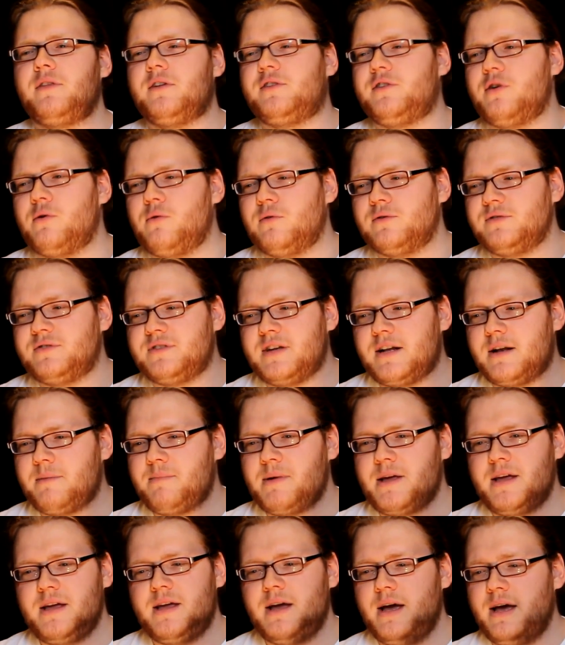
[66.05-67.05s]
The tone's said to
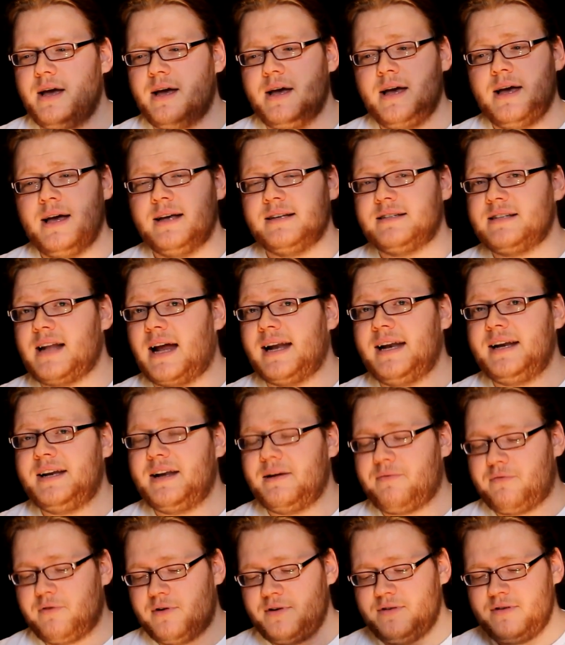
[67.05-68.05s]
be slightly
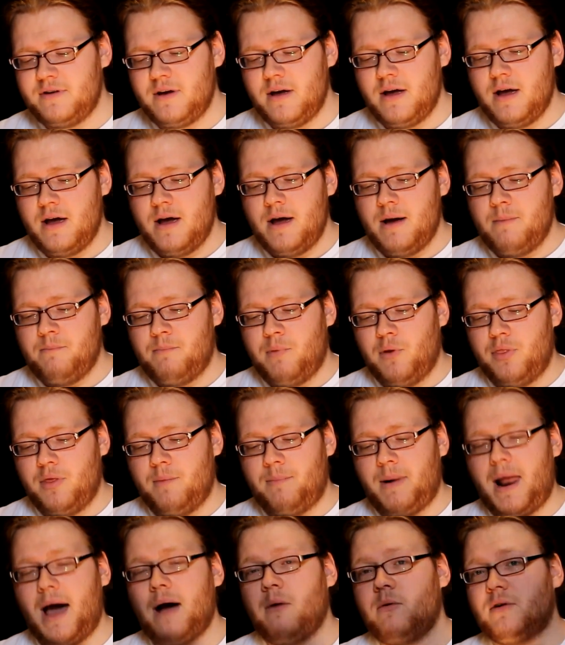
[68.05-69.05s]
different, but the
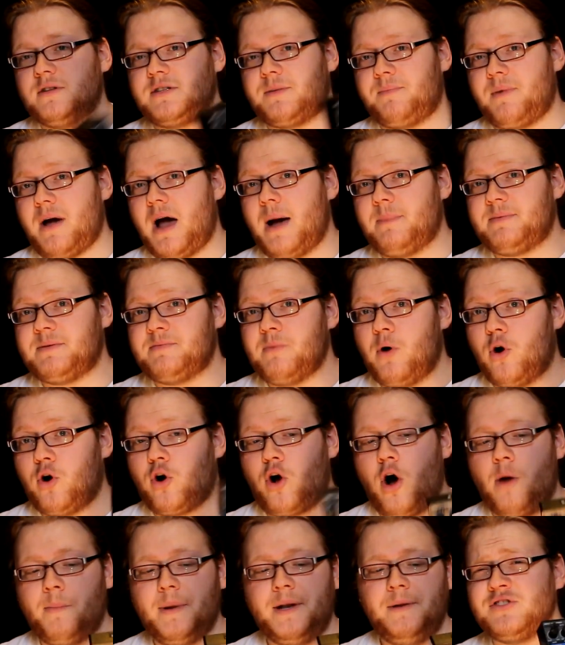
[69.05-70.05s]
black ones are perhaps more
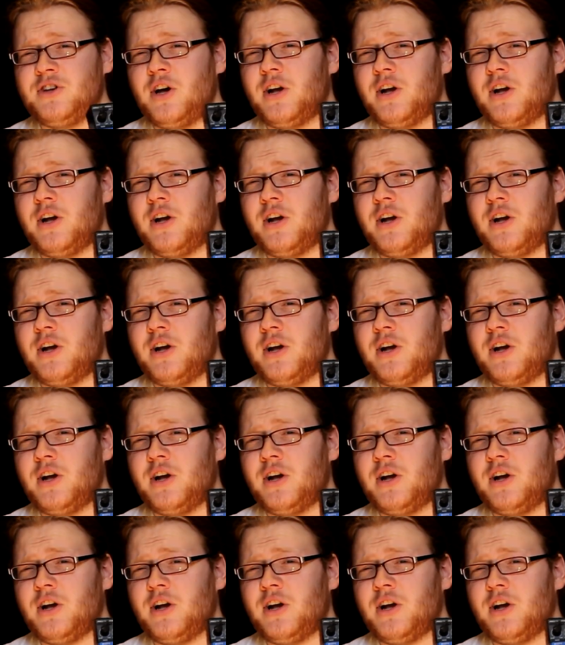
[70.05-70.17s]
common.